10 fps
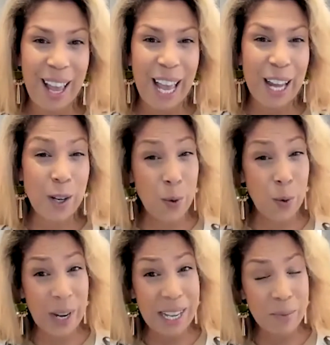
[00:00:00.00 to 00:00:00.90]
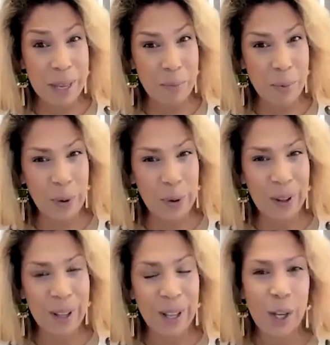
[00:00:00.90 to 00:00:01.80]
and great people
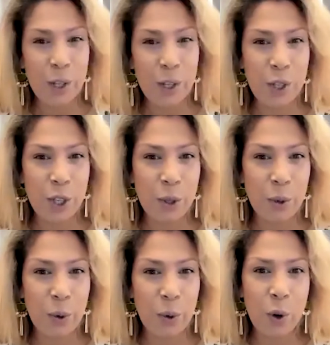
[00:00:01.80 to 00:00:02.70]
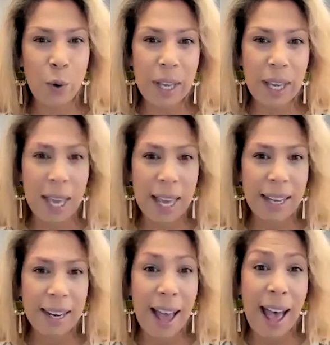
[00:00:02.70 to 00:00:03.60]
to
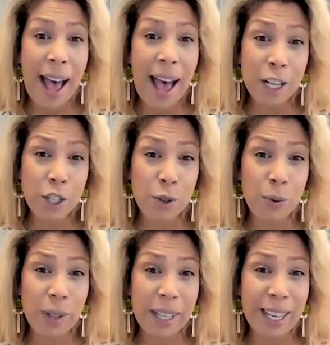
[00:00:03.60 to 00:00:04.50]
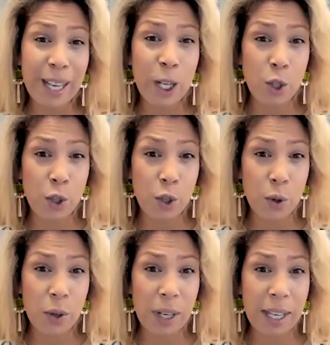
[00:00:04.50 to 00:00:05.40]
create actually
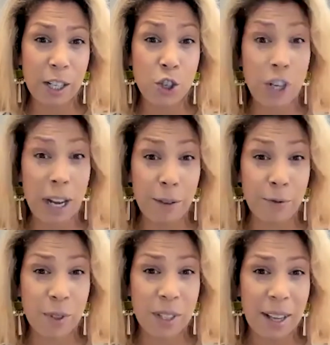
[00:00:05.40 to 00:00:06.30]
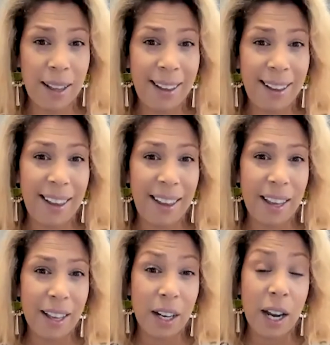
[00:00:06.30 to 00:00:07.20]
enduring shifts
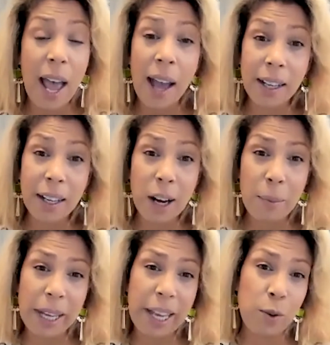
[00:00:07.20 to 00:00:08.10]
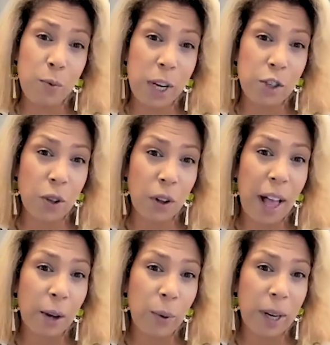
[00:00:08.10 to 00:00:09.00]
in economic and racial
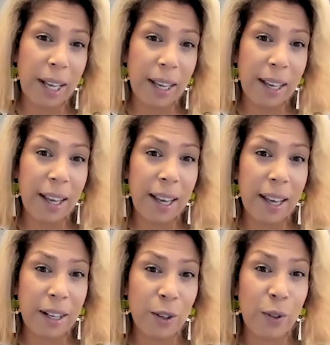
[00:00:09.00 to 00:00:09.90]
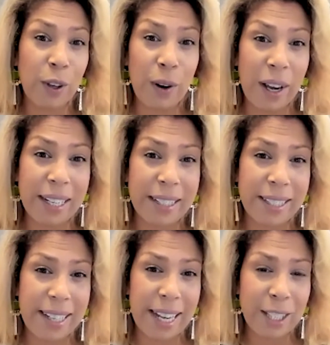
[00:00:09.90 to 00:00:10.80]
equity in the United
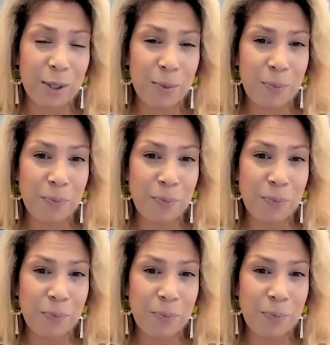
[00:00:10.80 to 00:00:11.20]
States.